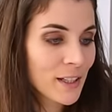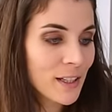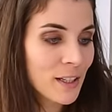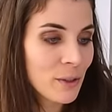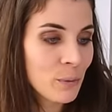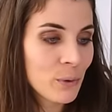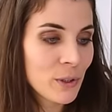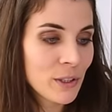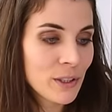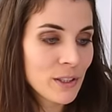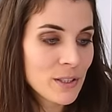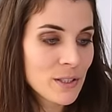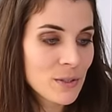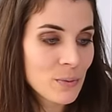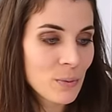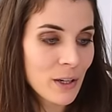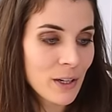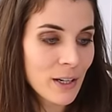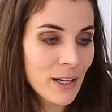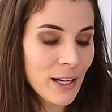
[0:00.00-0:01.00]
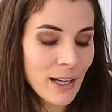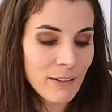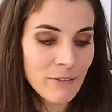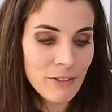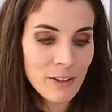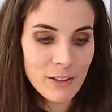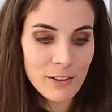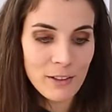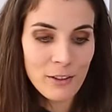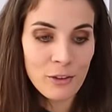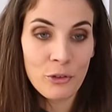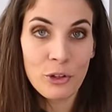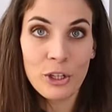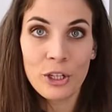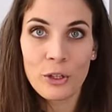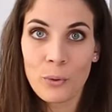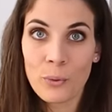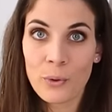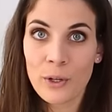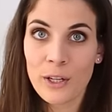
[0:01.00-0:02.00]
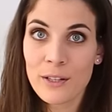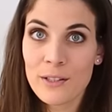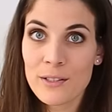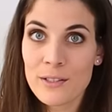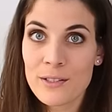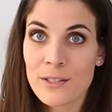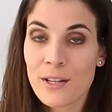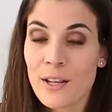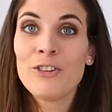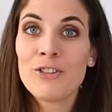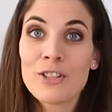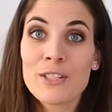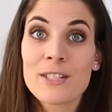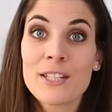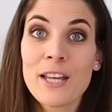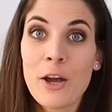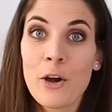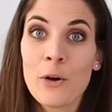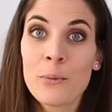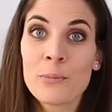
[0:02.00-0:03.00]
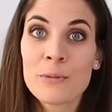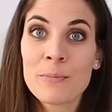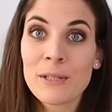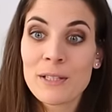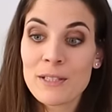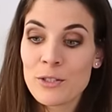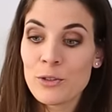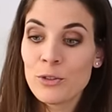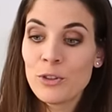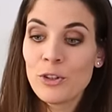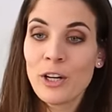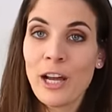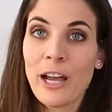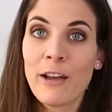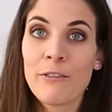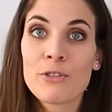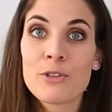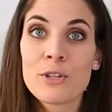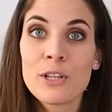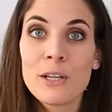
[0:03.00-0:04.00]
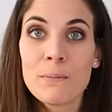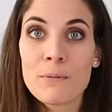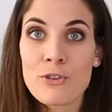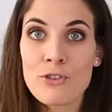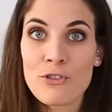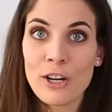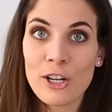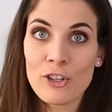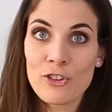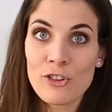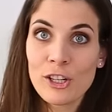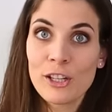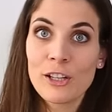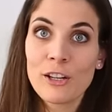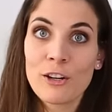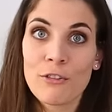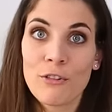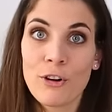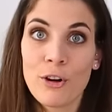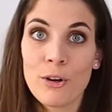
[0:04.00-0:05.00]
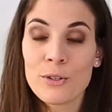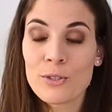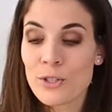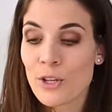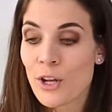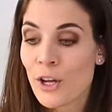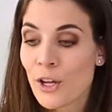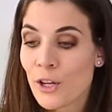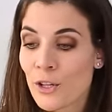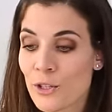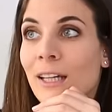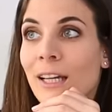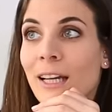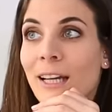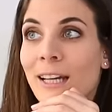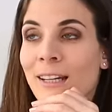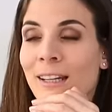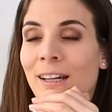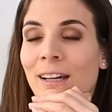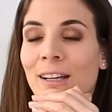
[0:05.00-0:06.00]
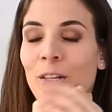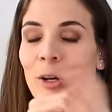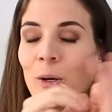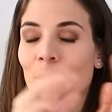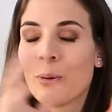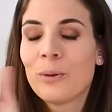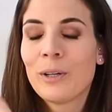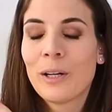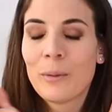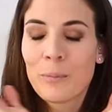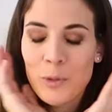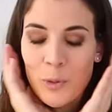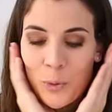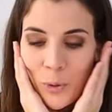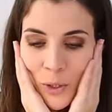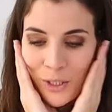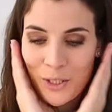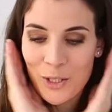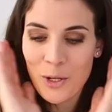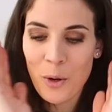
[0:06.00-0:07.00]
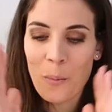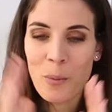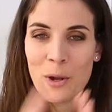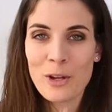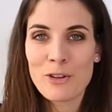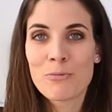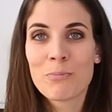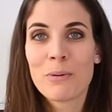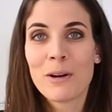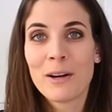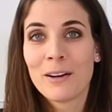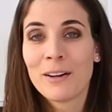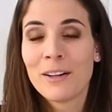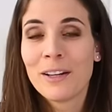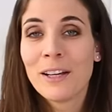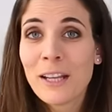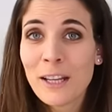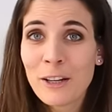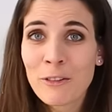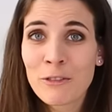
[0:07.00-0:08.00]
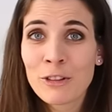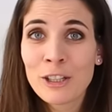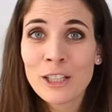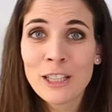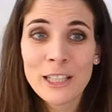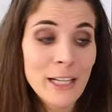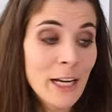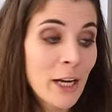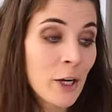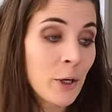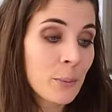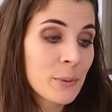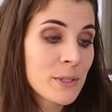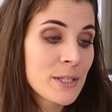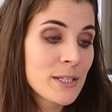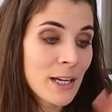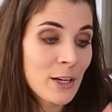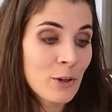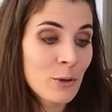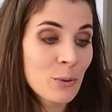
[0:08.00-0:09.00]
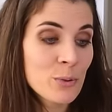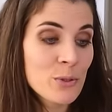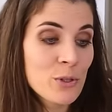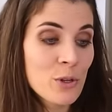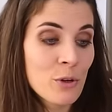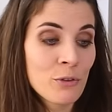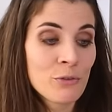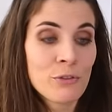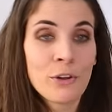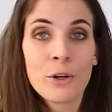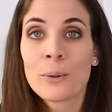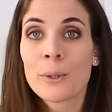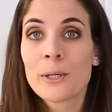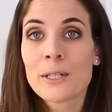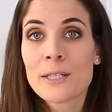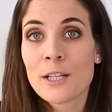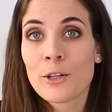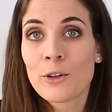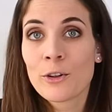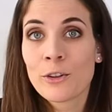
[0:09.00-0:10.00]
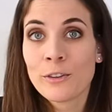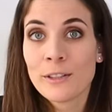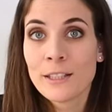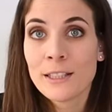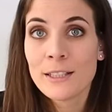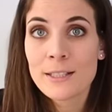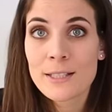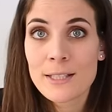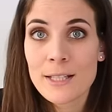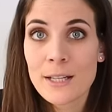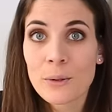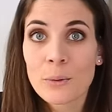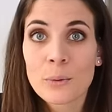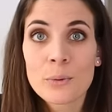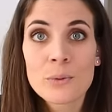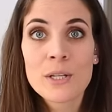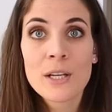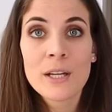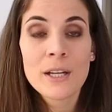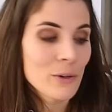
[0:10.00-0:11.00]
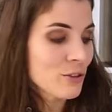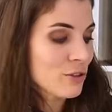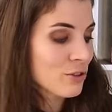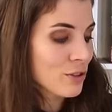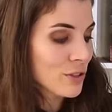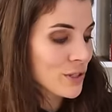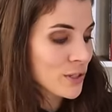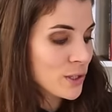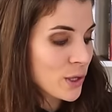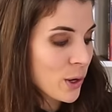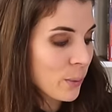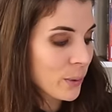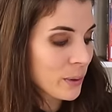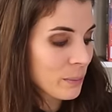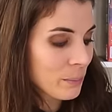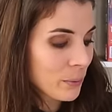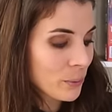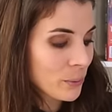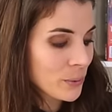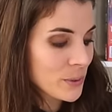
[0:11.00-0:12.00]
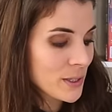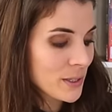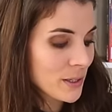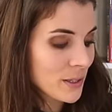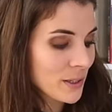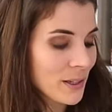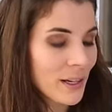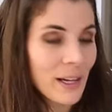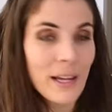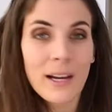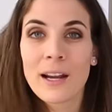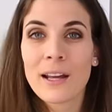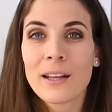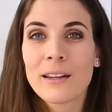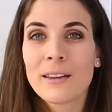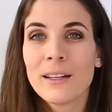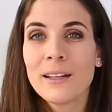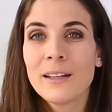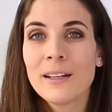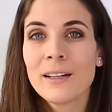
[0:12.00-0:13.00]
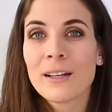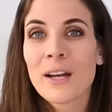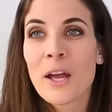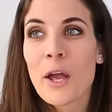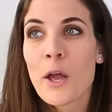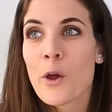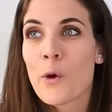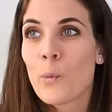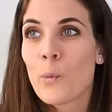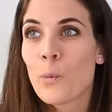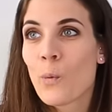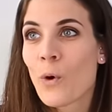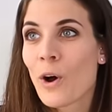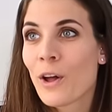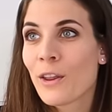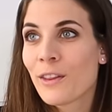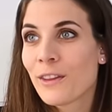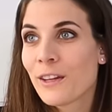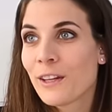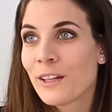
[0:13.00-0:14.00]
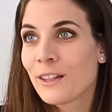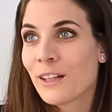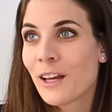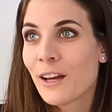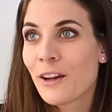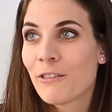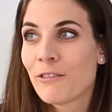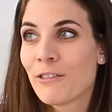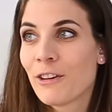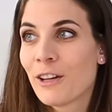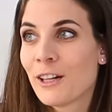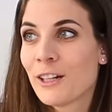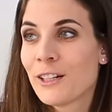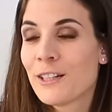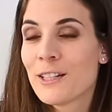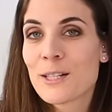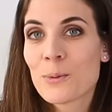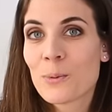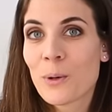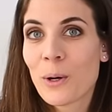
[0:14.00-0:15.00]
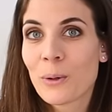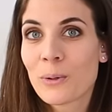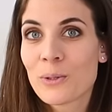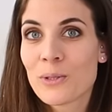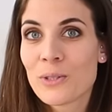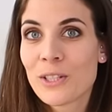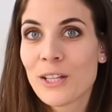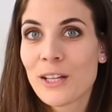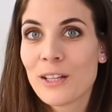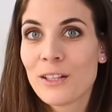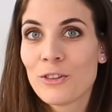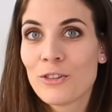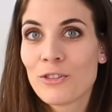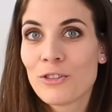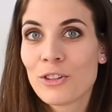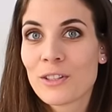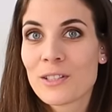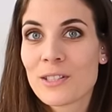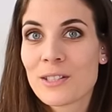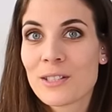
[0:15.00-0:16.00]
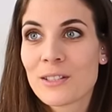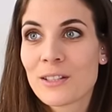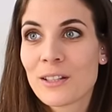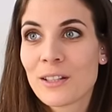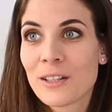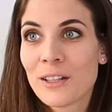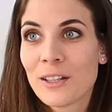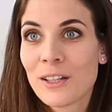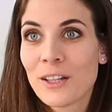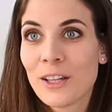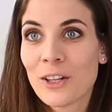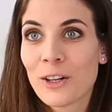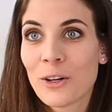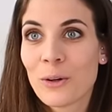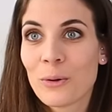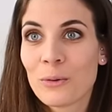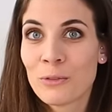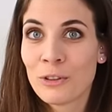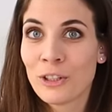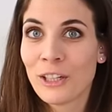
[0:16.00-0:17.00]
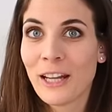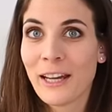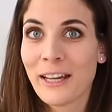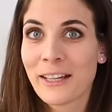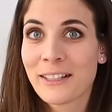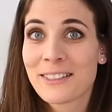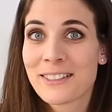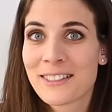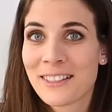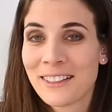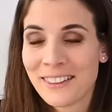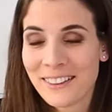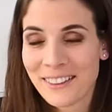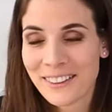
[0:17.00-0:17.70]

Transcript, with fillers: done it with this one. I've done three corners. It just helps because you don't have to keep stretching across. And I know I'm talking so much, but it really helps. And also focusing on details is just so important. And I think one thing that I've learned as well today is just, you know, relax.